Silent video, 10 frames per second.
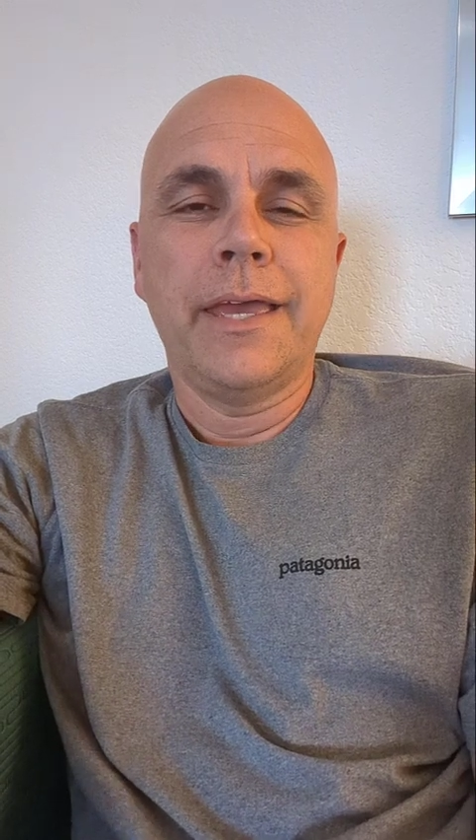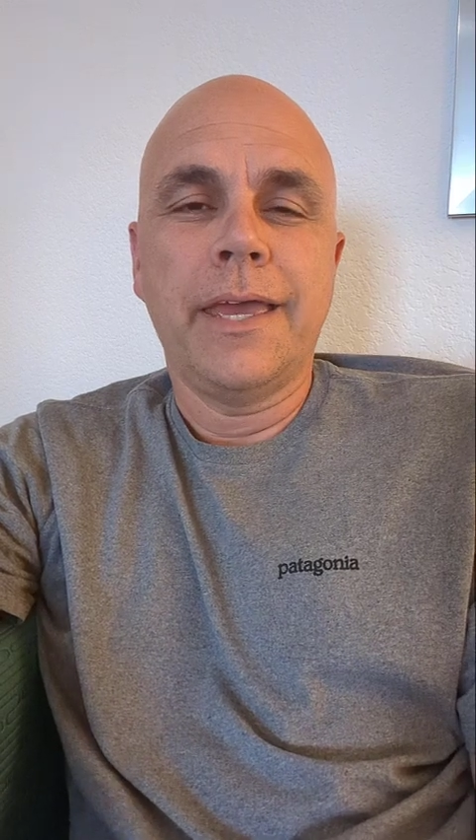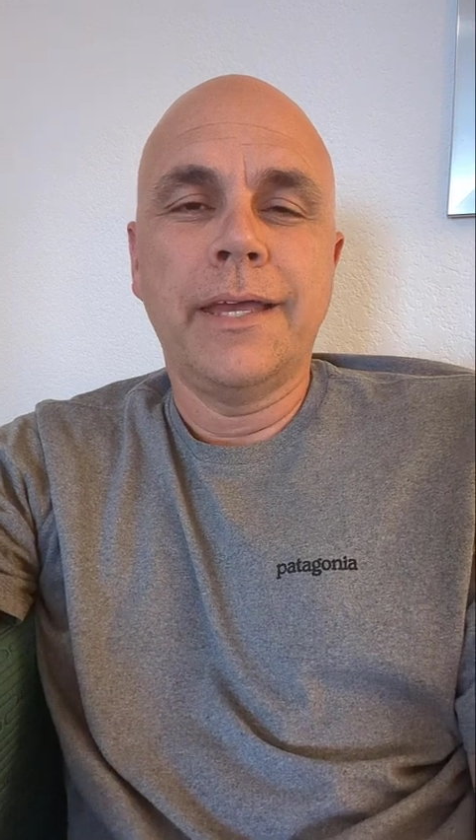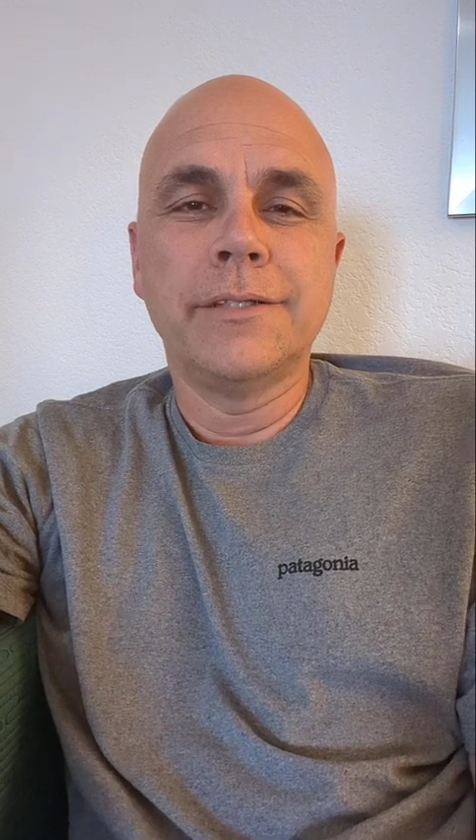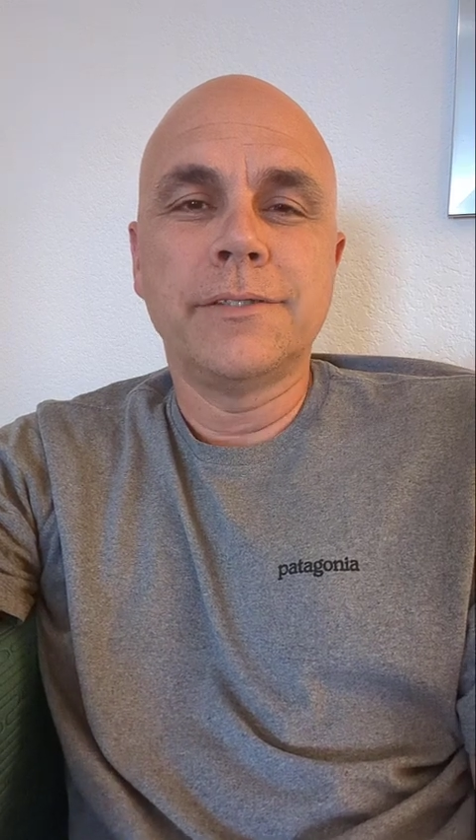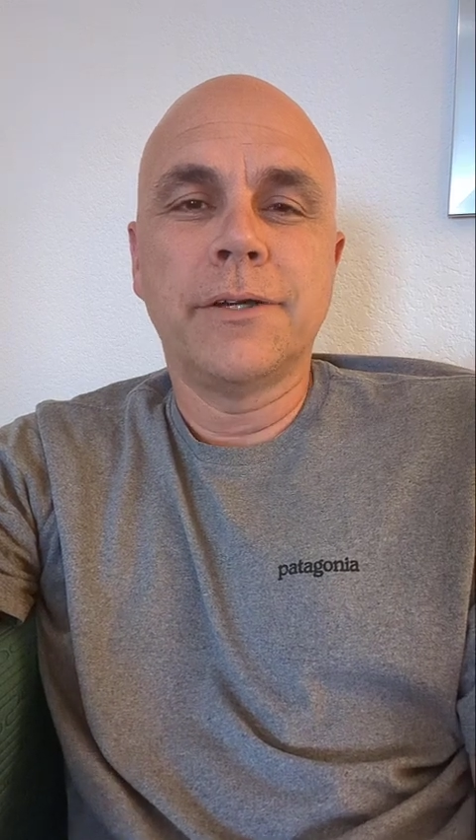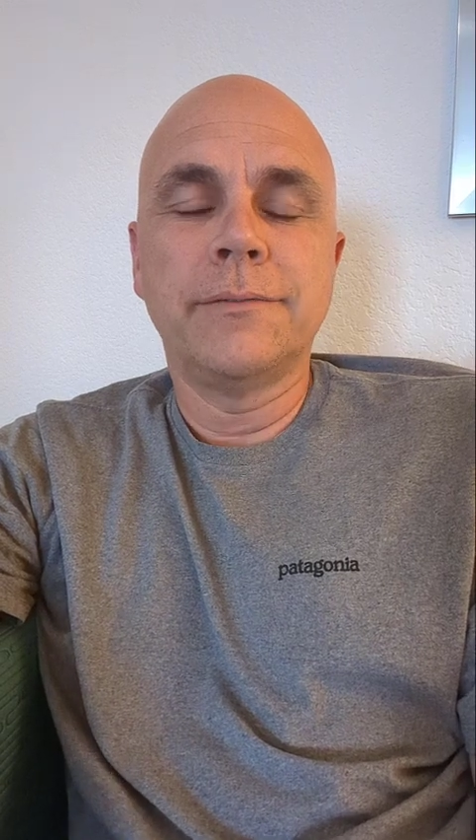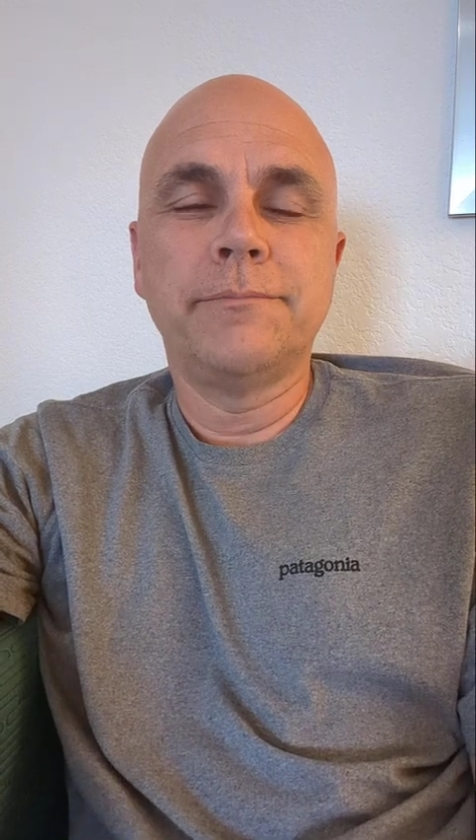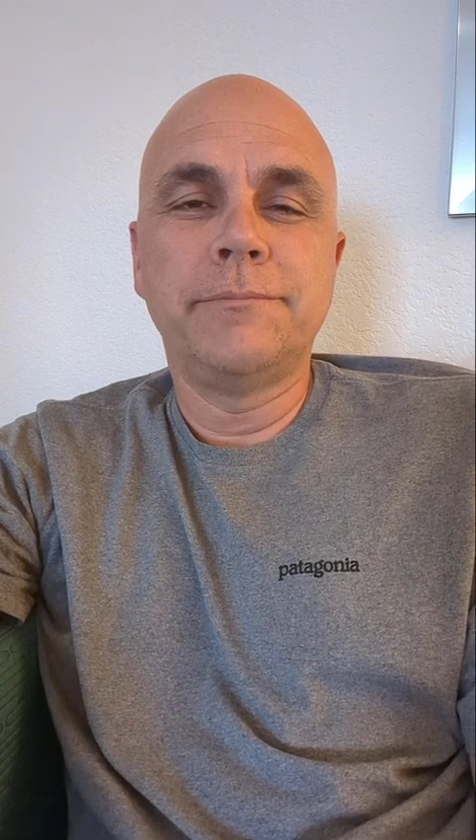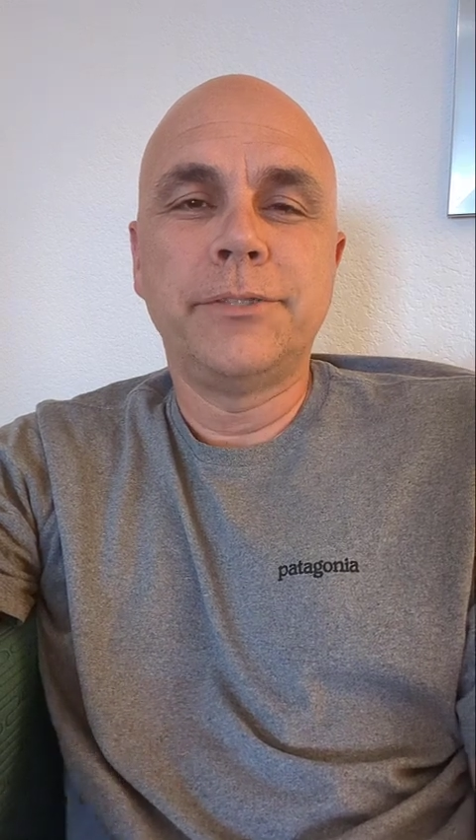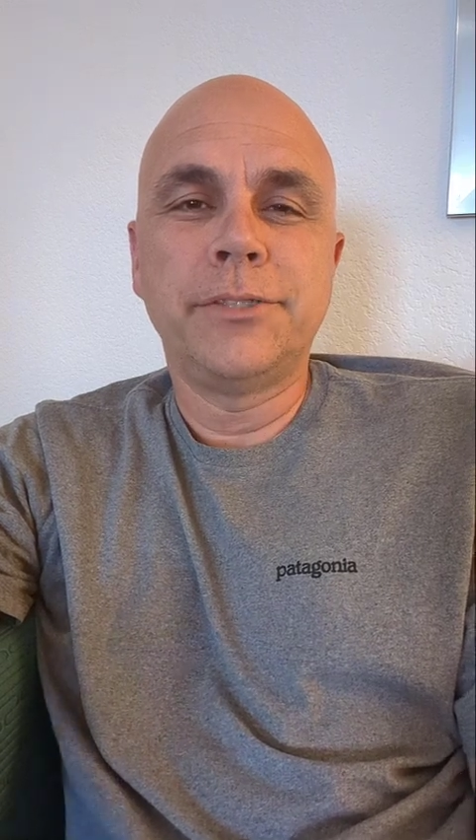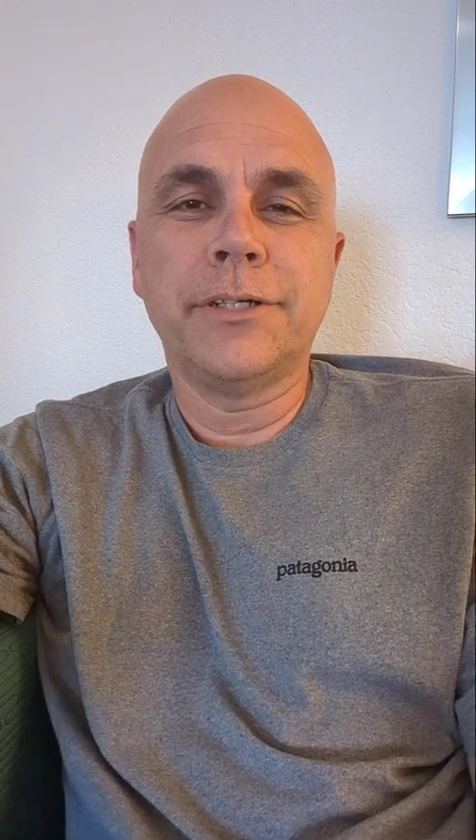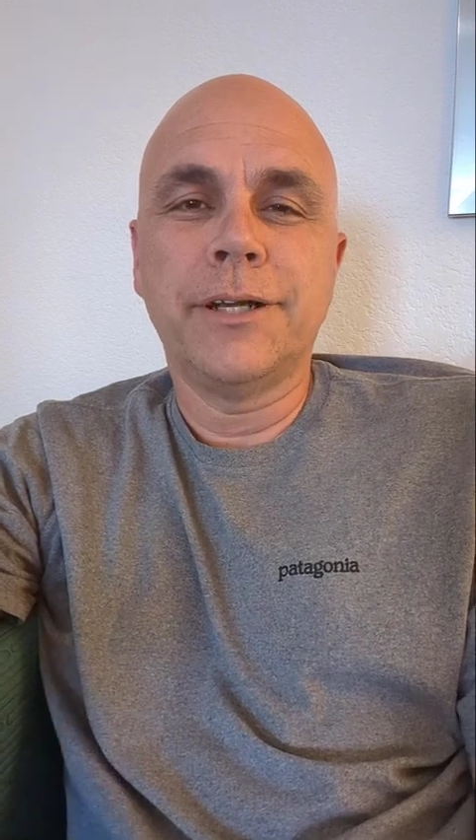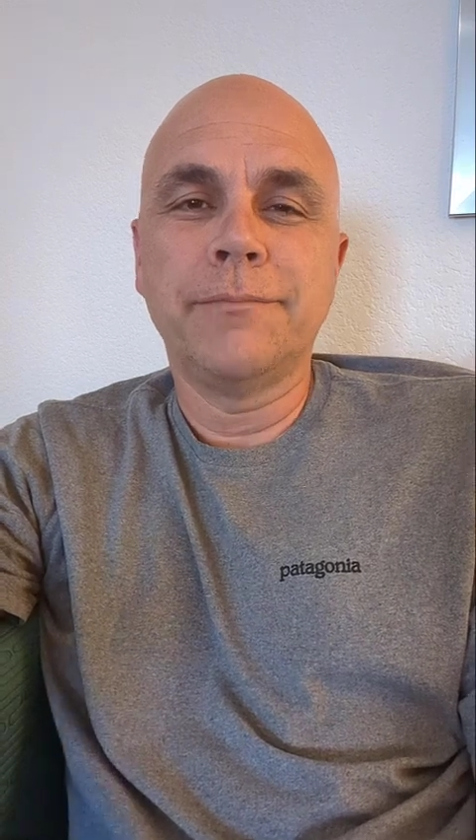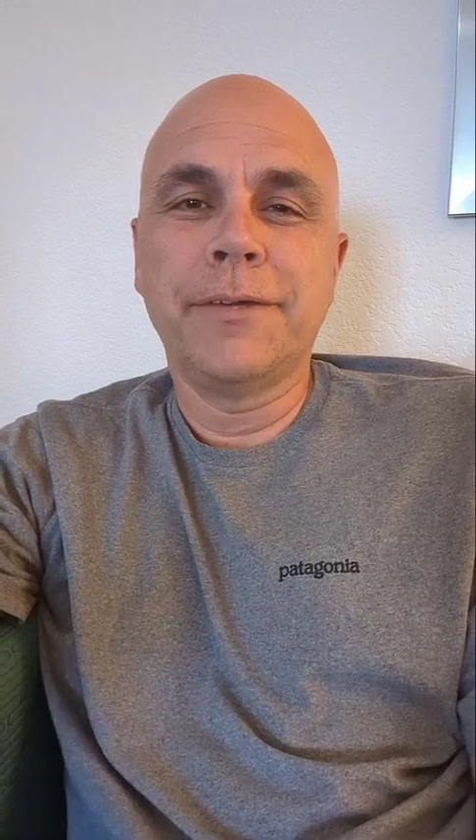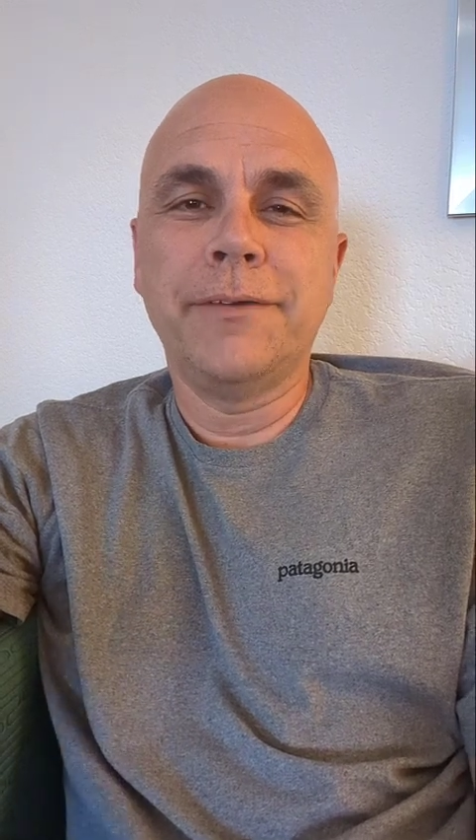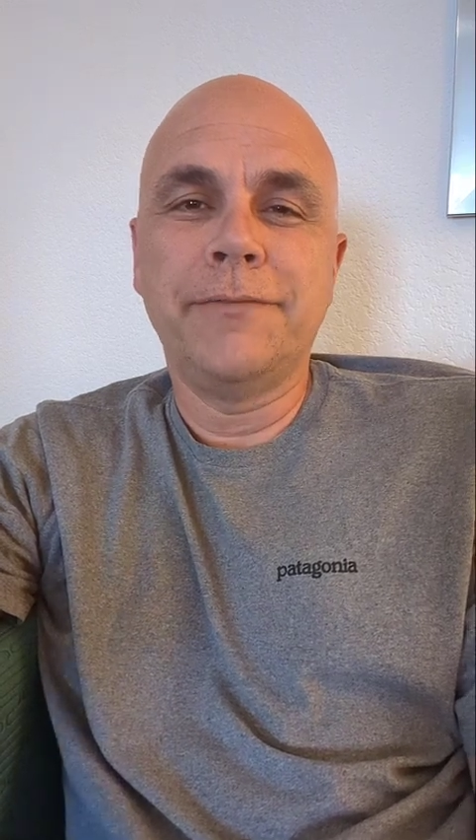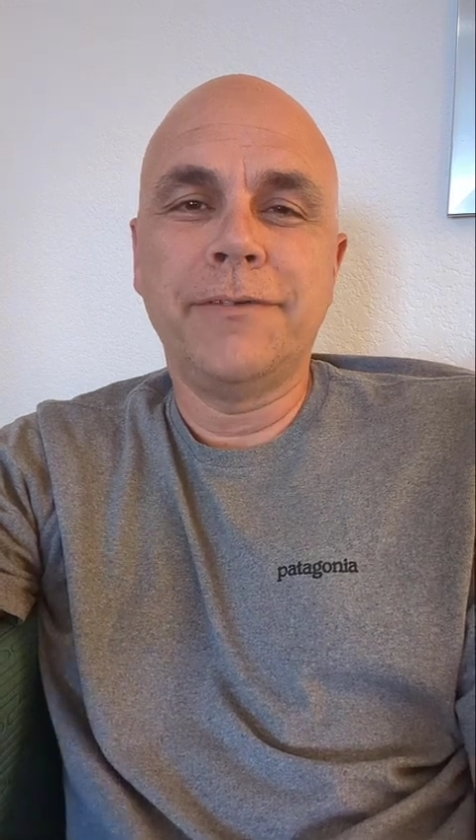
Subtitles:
And so I'm sure I'm going to